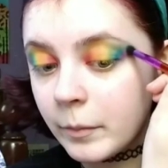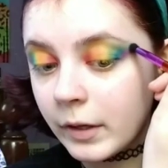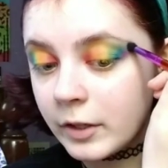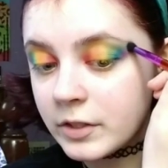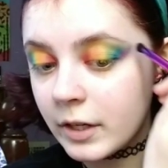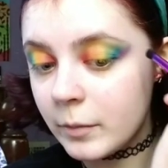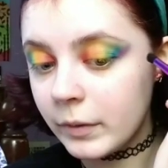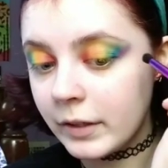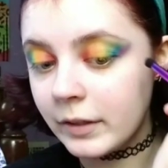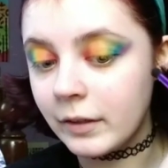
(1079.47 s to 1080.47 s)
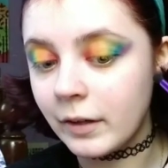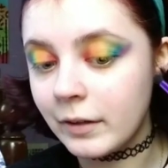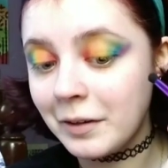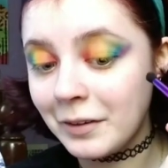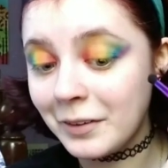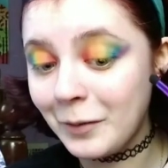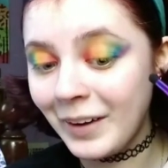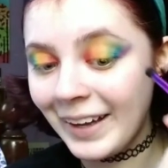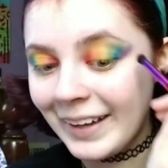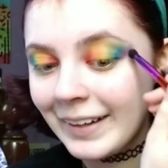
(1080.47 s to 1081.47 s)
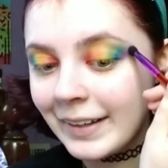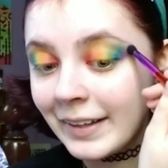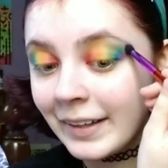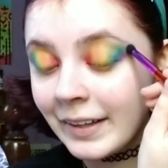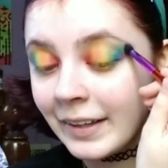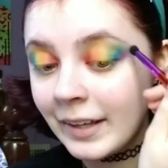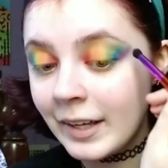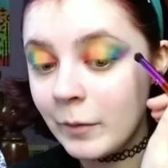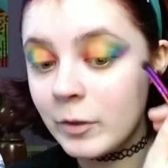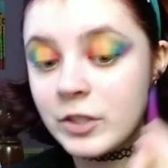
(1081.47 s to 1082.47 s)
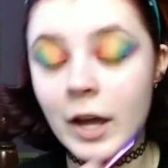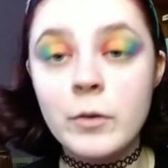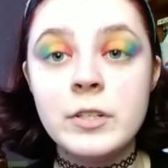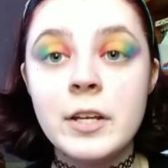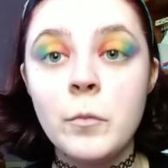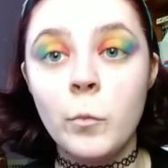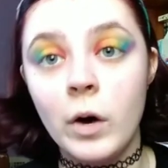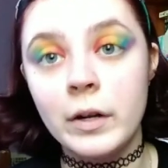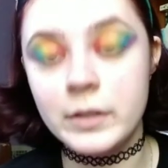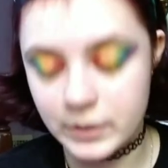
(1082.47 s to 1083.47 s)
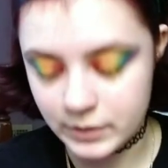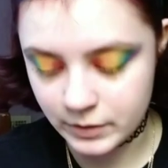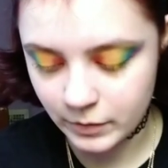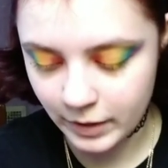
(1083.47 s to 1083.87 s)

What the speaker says: But I just kind of blended a lot of the color away. Which I didn't want to do.